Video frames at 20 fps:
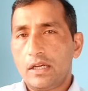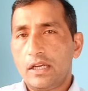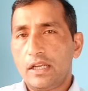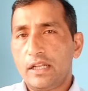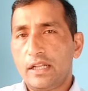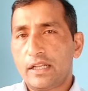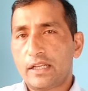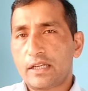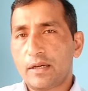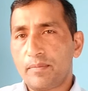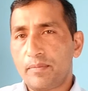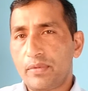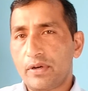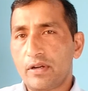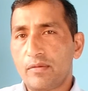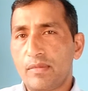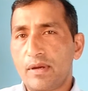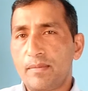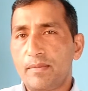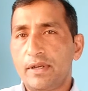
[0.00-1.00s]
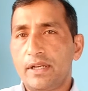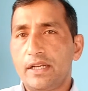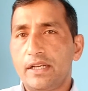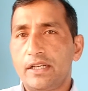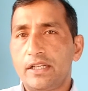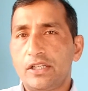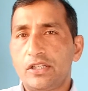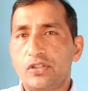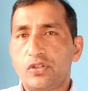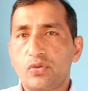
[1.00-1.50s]
in computer memory
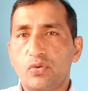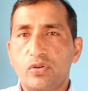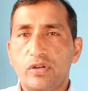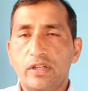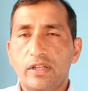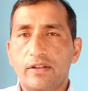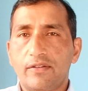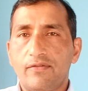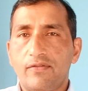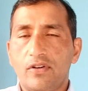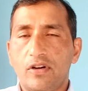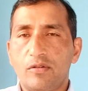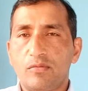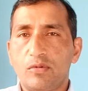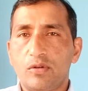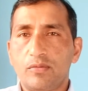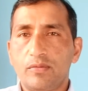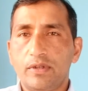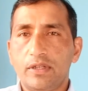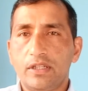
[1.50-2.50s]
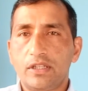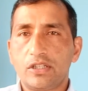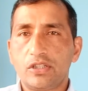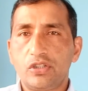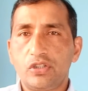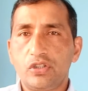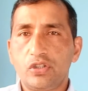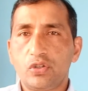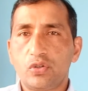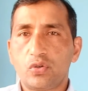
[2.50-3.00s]
it is stored in the form of either
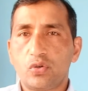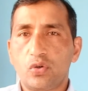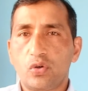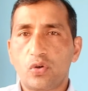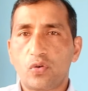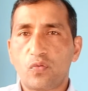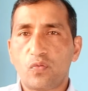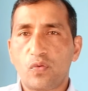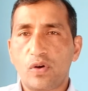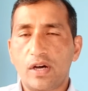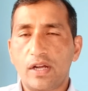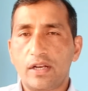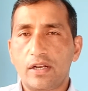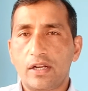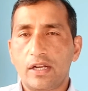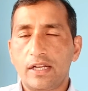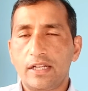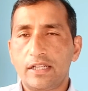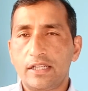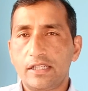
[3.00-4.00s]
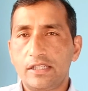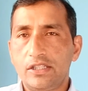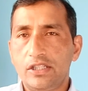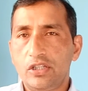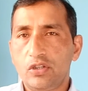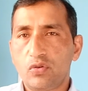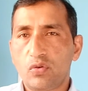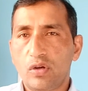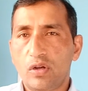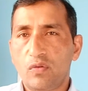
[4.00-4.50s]
0 or 1, and this
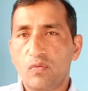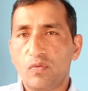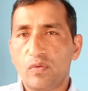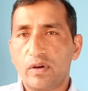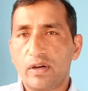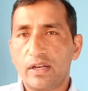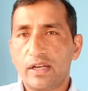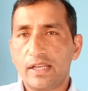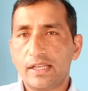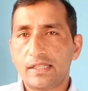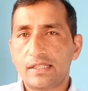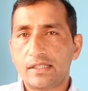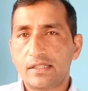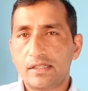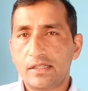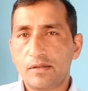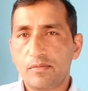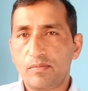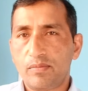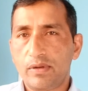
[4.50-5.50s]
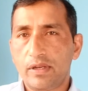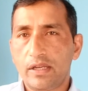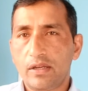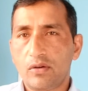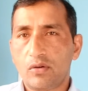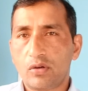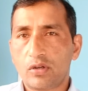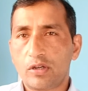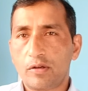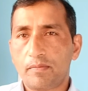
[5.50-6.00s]
0 and 1 is simply
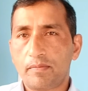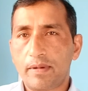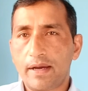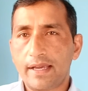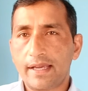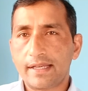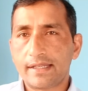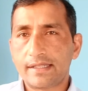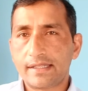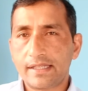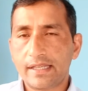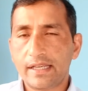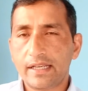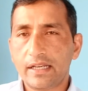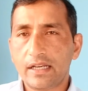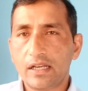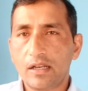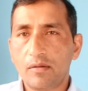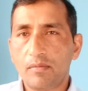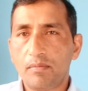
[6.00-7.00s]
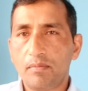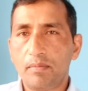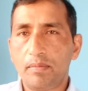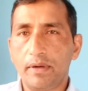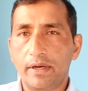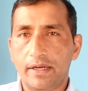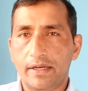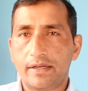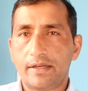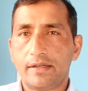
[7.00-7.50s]
occupy a single
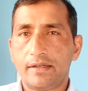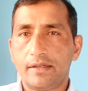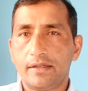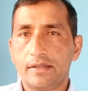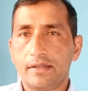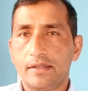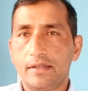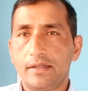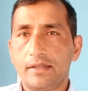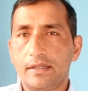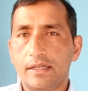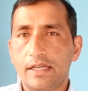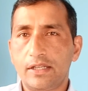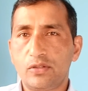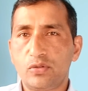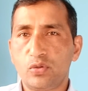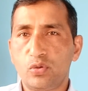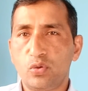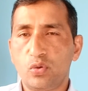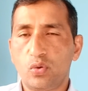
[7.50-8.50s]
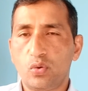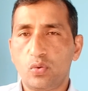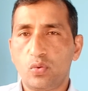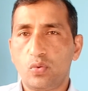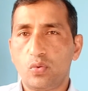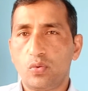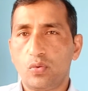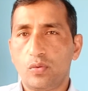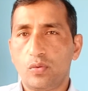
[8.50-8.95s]
bit, as you know.